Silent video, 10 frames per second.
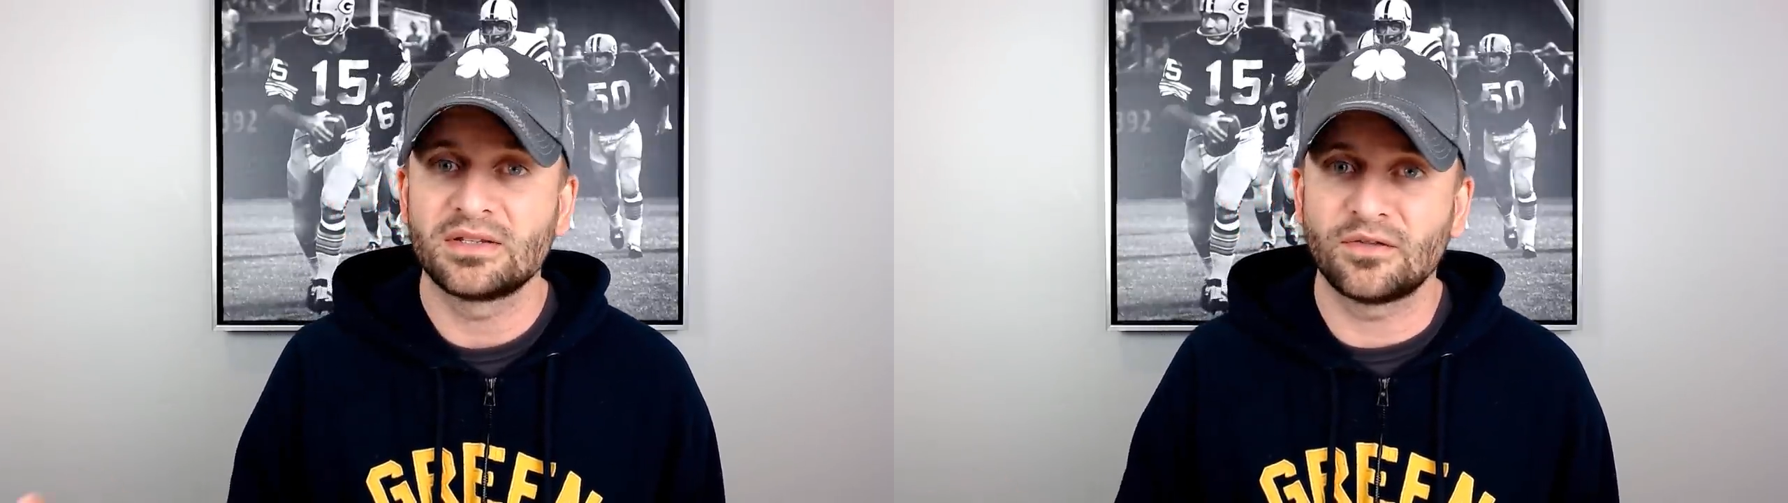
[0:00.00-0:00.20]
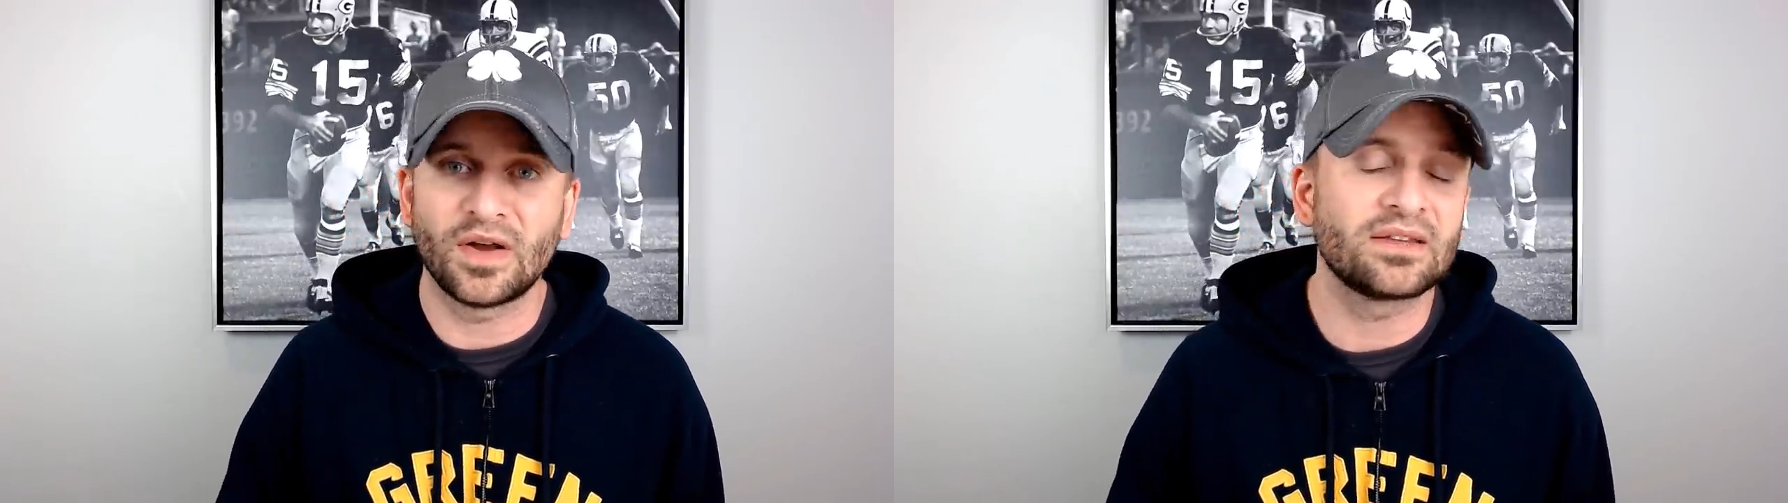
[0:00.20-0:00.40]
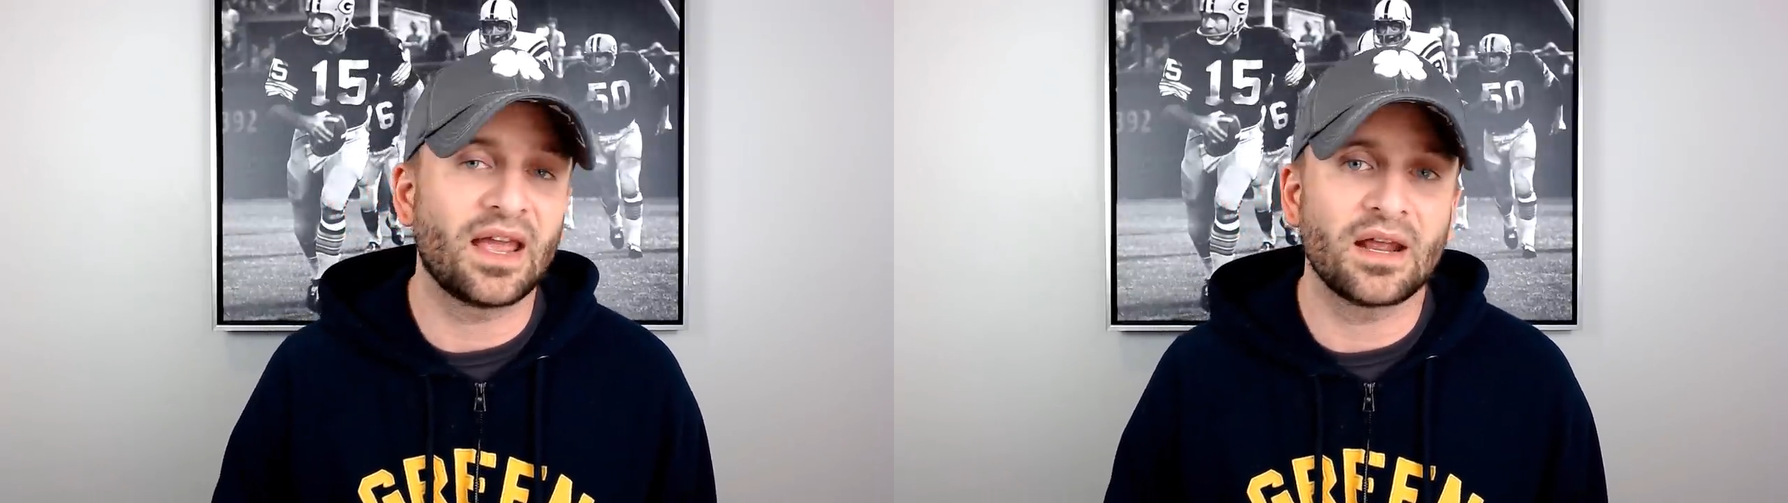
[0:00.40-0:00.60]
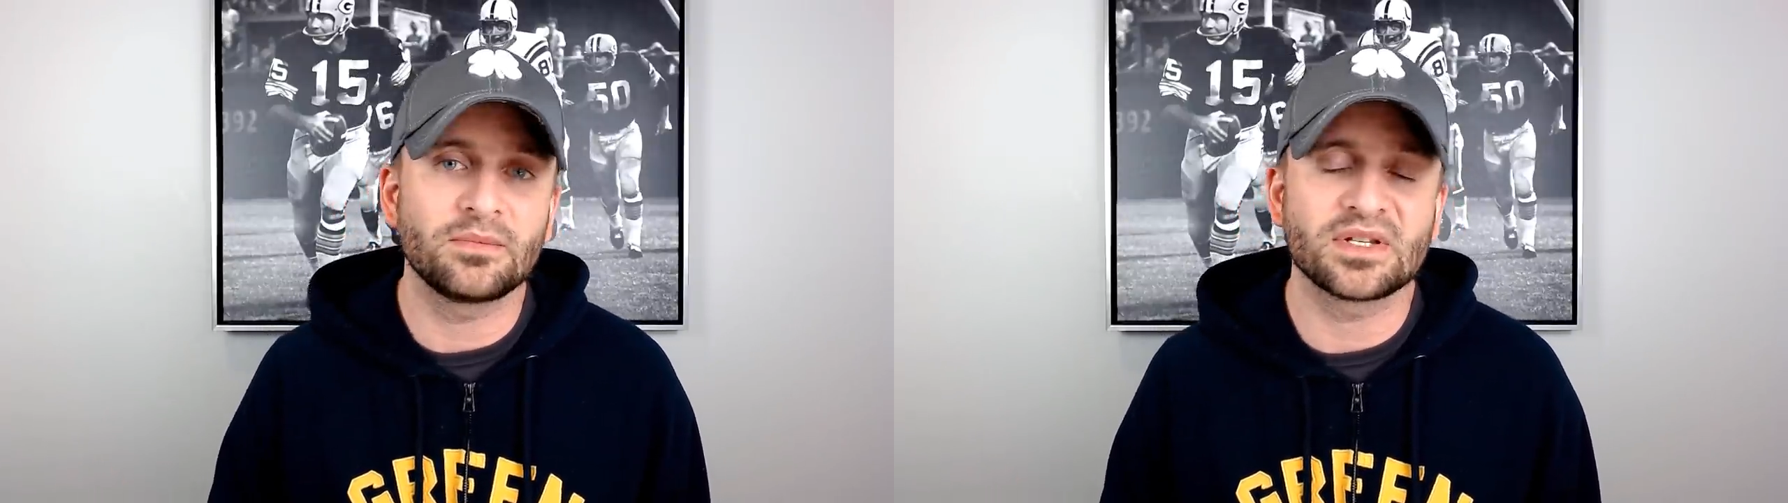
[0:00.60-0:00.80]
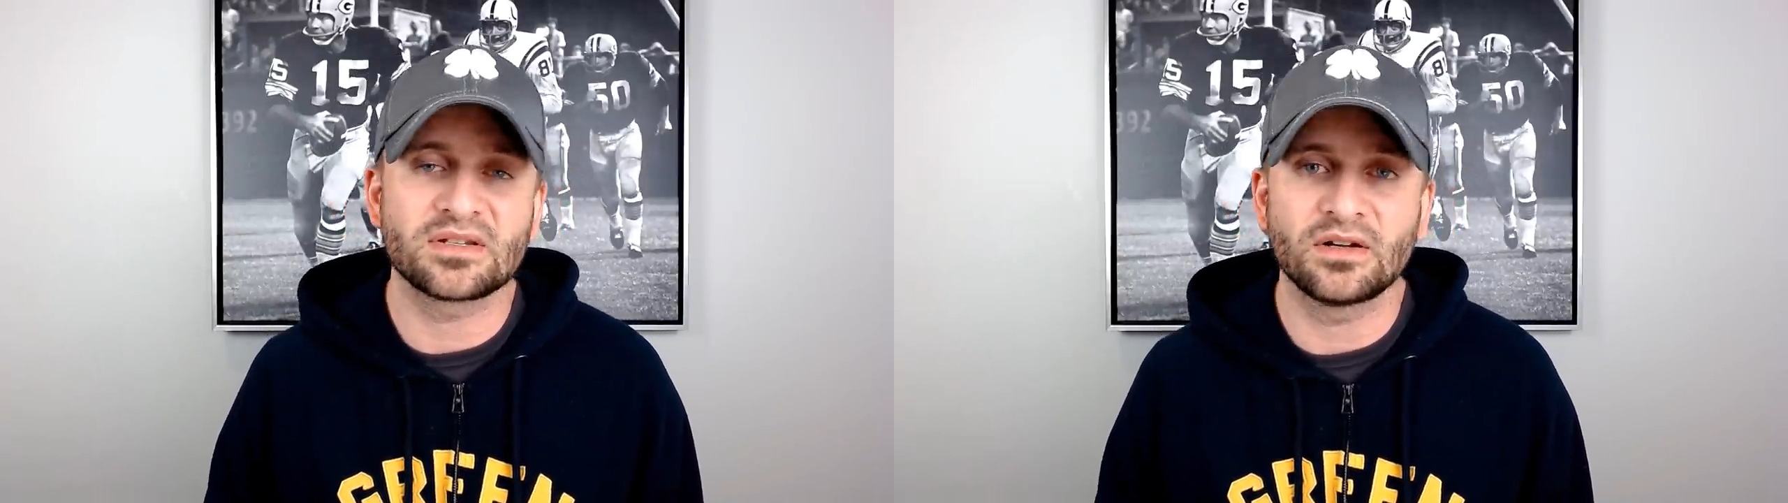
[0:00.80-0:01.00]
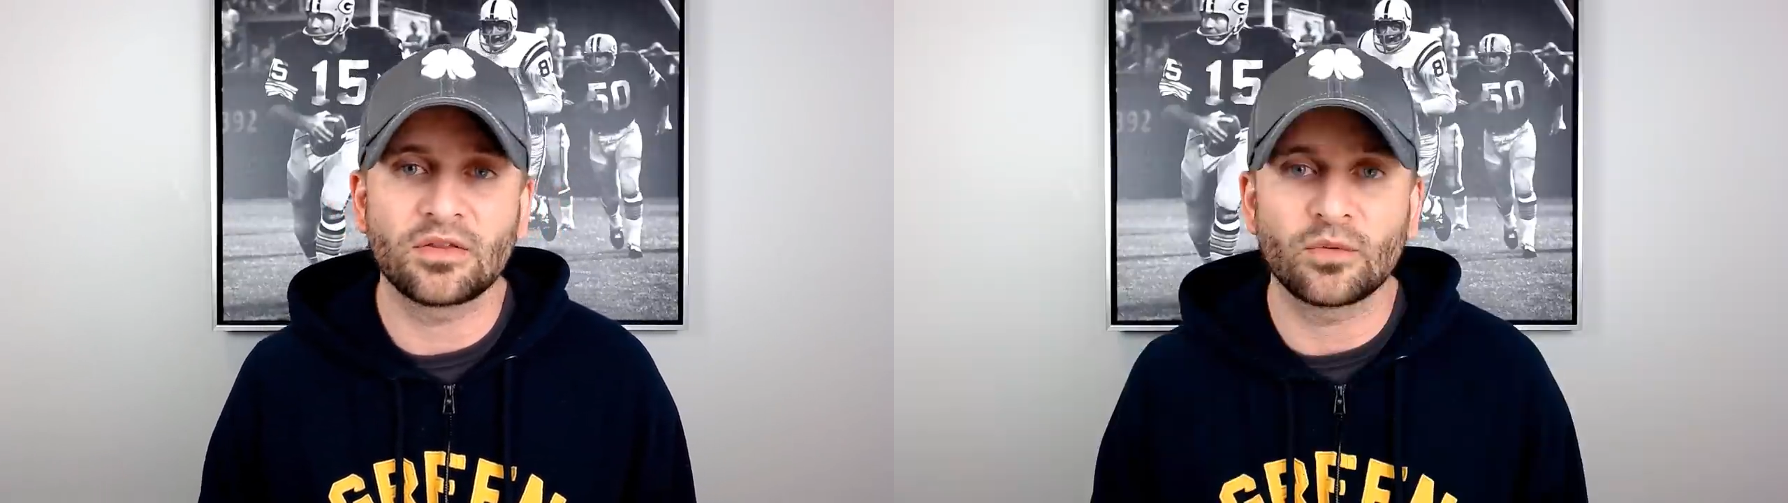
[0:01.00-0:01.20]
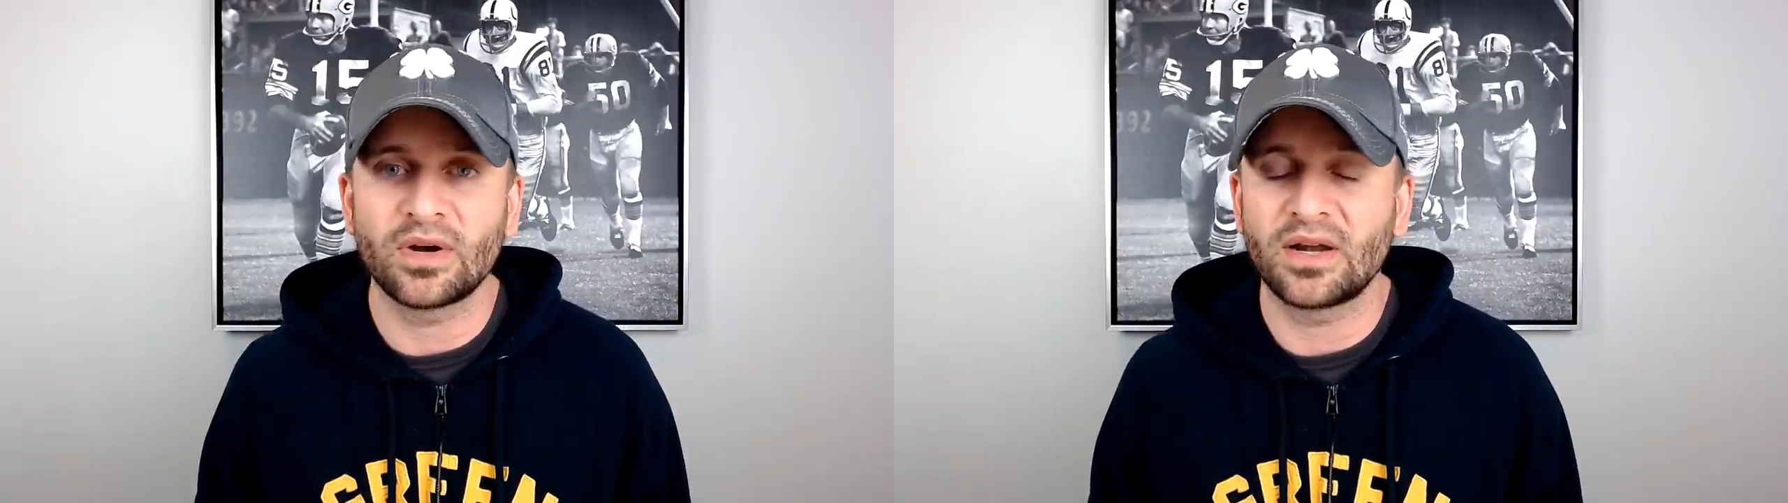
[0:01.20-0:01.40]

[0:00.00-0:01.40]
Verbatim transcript: Davante Adams is another one,